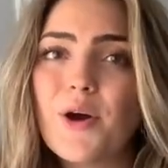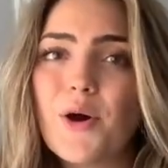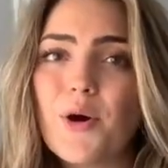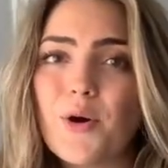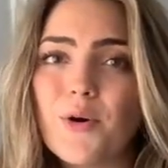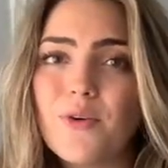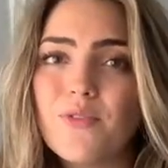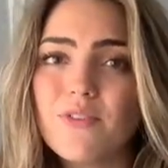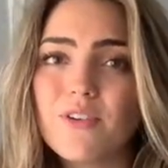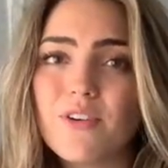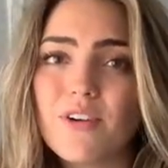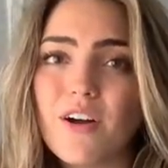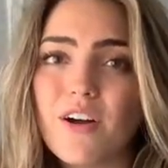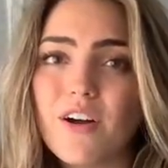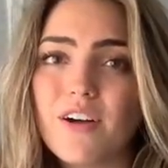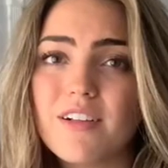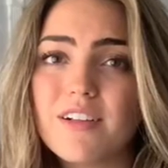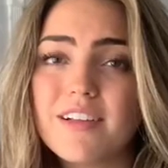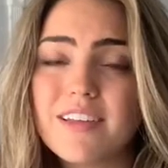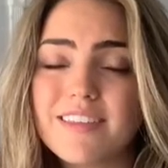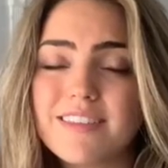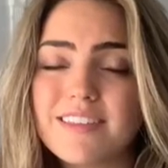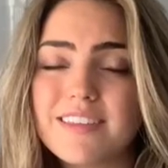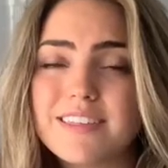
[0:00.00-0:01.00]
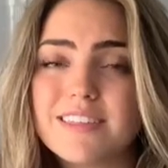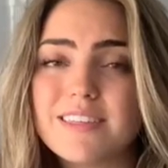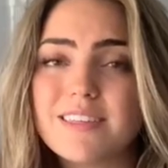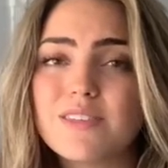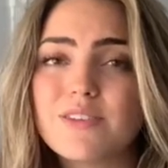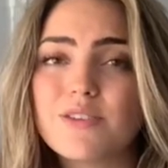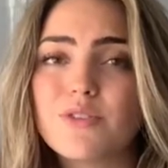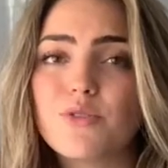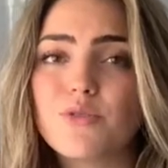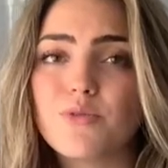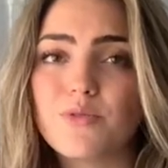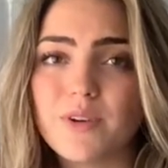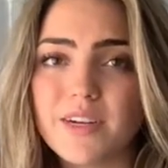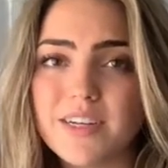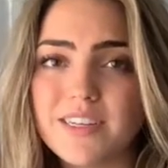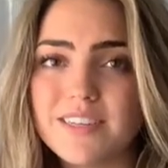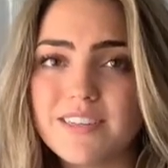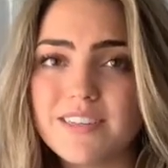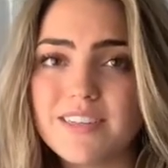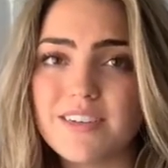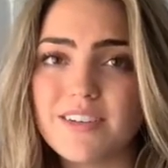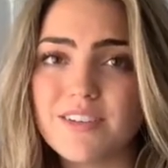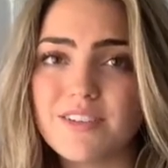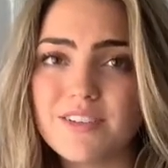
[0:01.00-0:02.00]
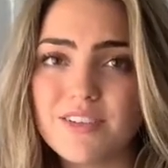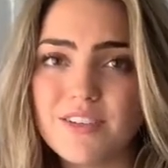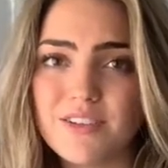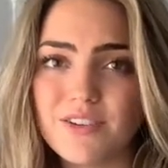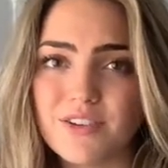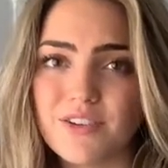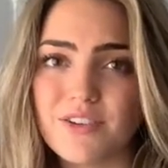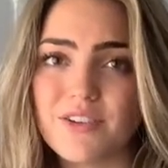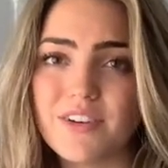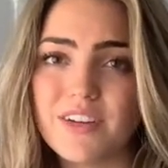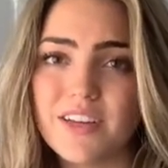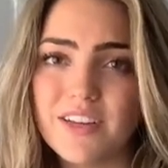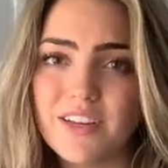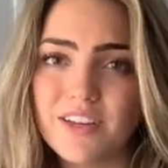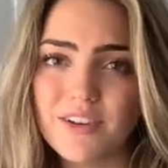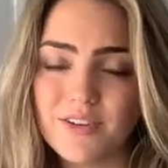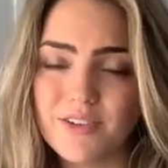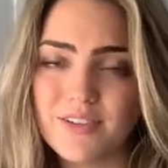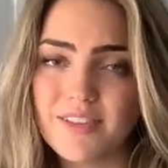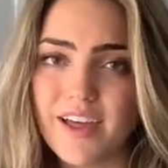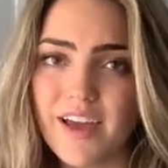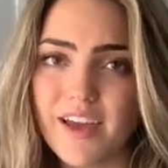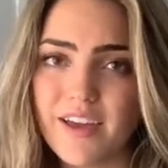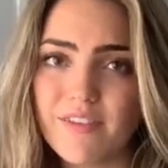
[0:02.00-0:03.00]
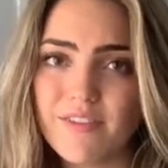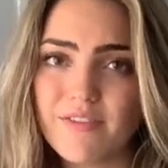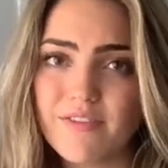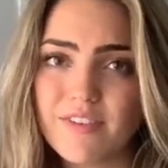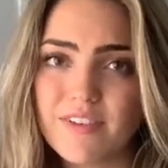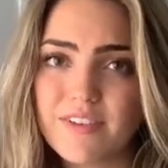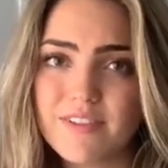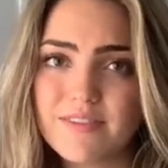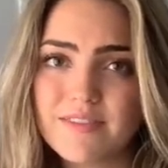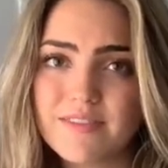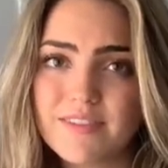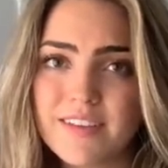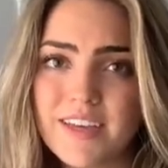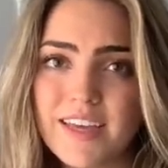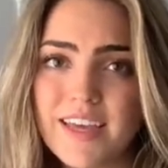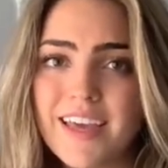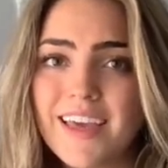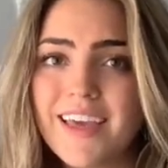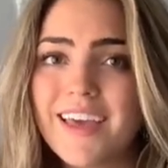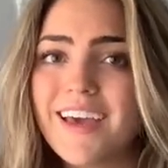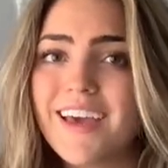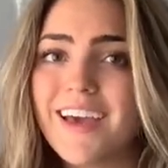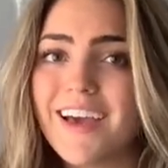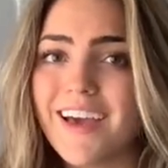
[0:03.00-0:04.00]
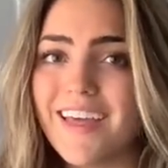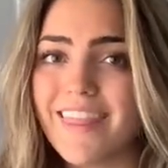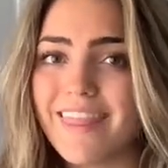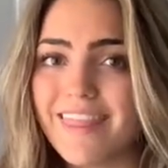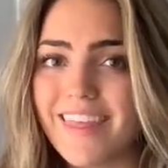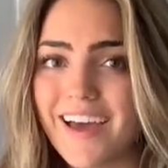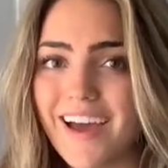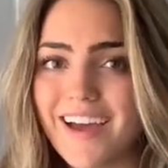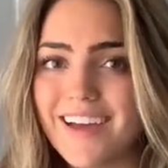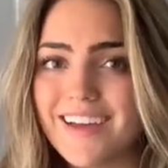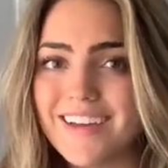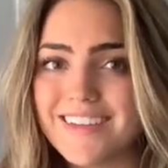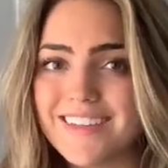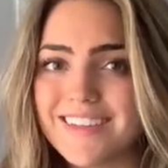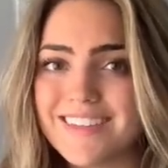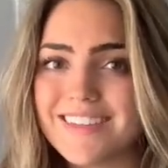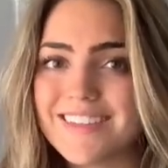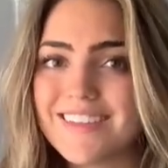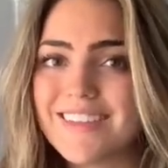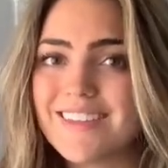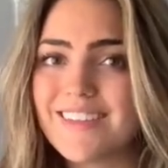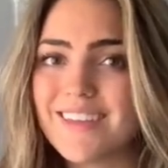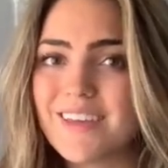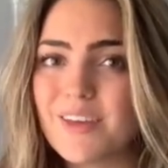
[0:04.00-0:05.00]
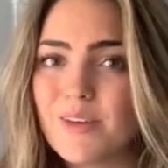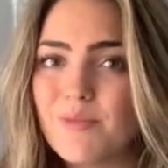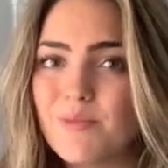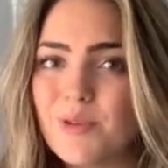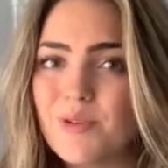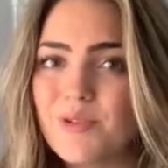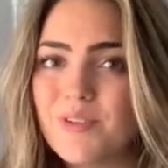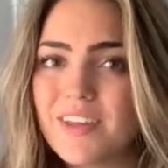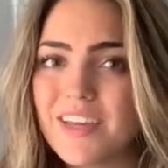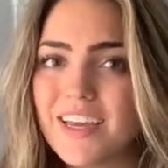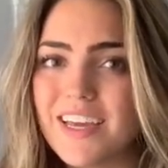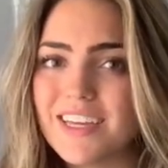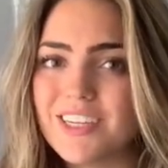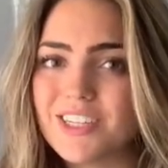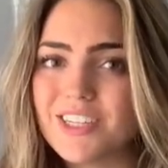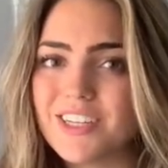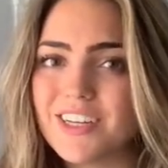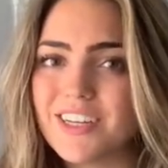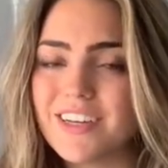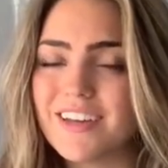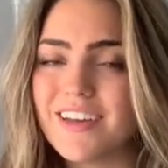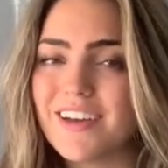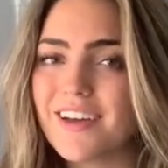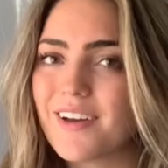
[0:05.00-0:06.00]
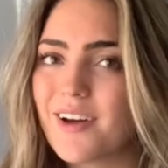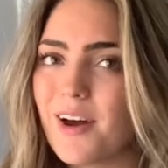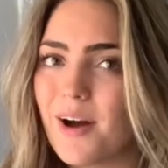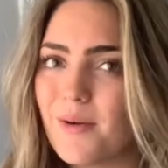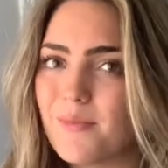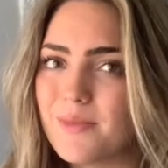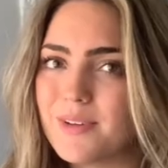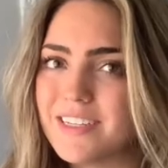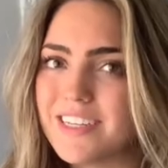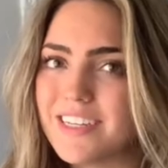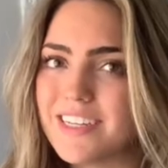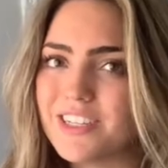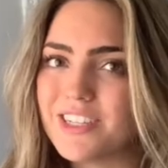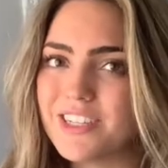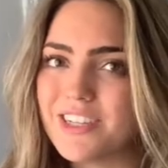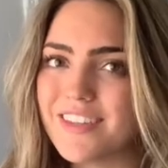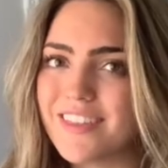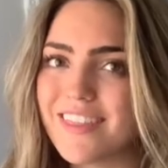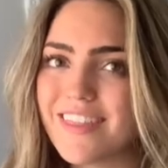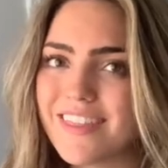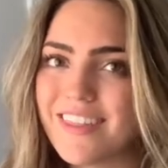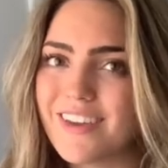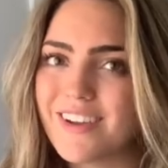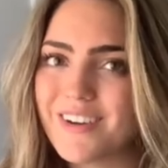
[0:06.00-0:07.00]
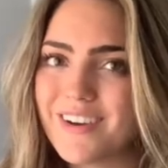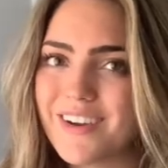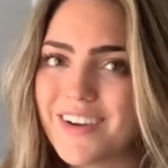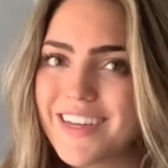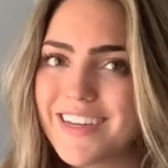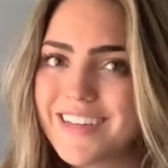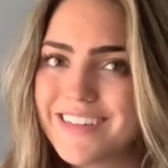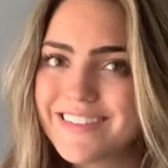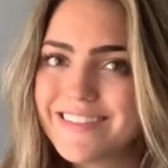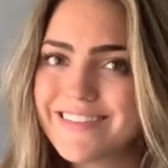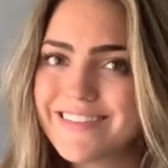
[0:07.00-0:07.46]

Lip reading: Overall, this is a great skill to learn in your life, and that is the communication accommodation theory.